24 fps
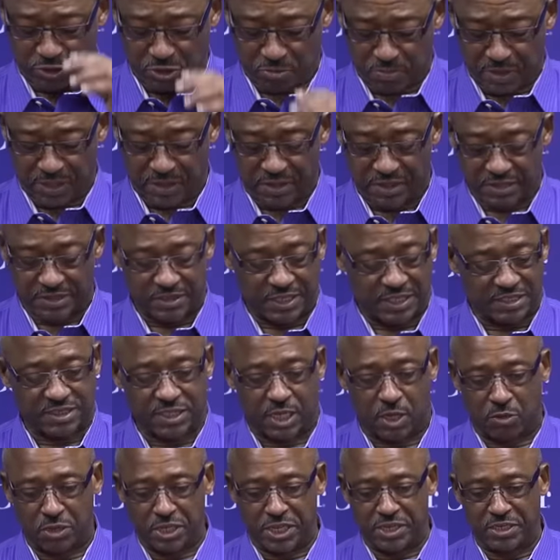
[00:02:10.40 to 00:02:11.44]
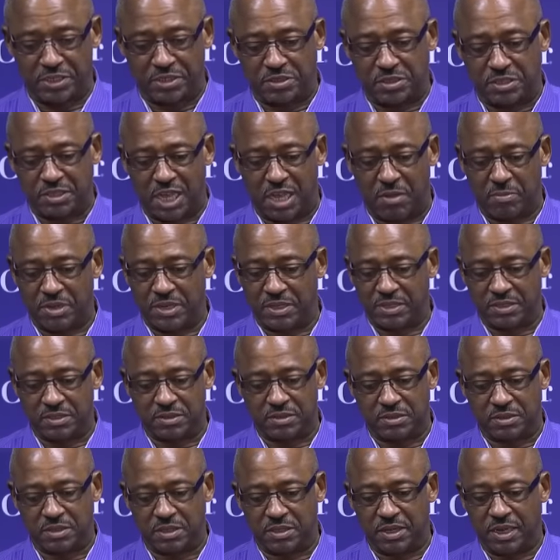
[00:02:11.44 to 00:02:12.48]
tremendous. I saw Lincoln's
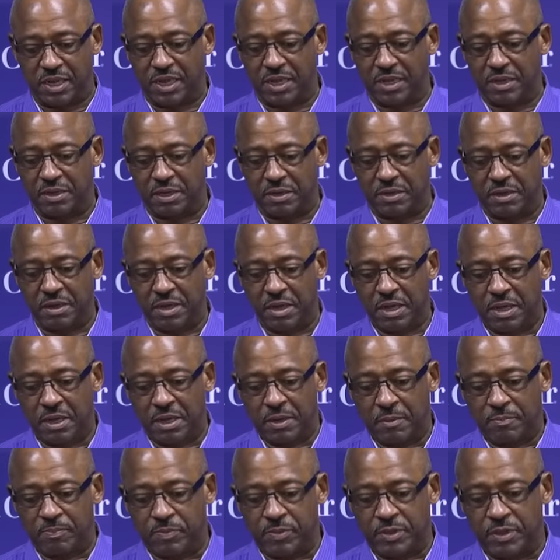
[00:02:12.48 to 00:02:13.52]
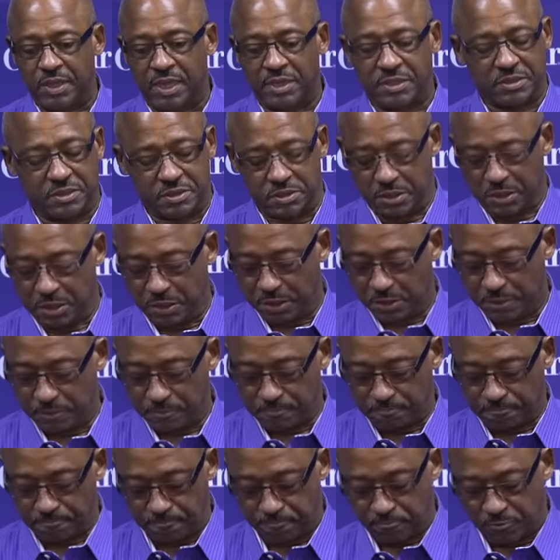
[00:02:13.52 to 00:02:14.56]
comments today, and that's
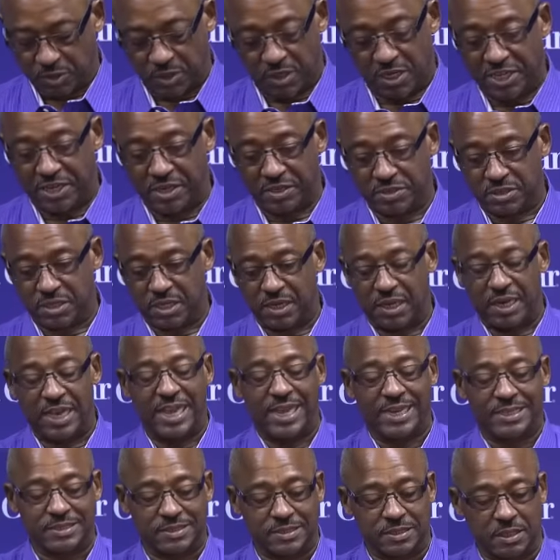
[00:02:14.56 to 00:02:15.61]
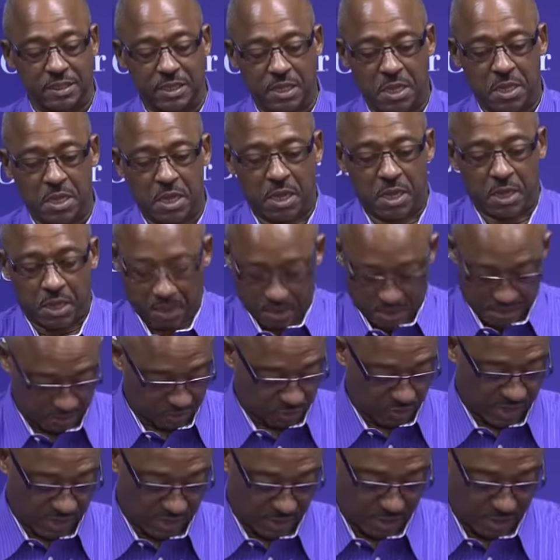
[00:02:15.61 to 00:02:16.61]
Lincoln's a class. That's why I